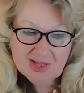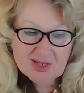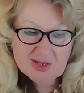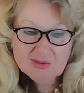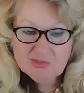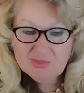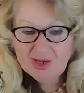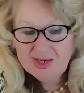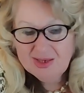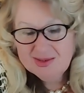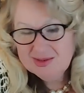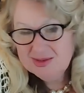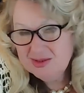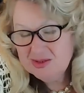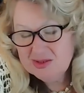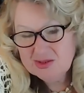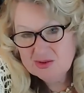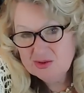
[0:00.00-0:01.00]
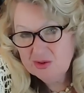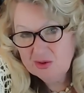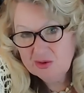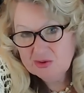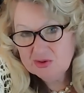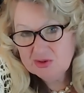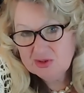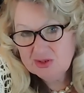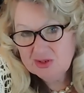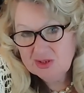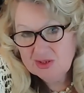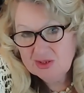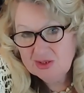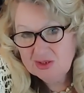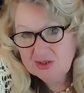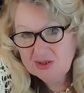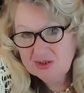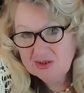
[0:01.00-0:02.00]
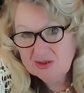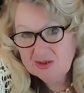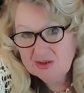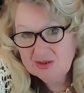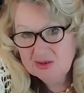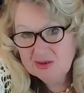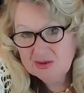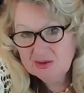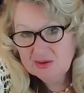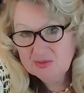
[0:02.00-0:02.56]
her mind is not really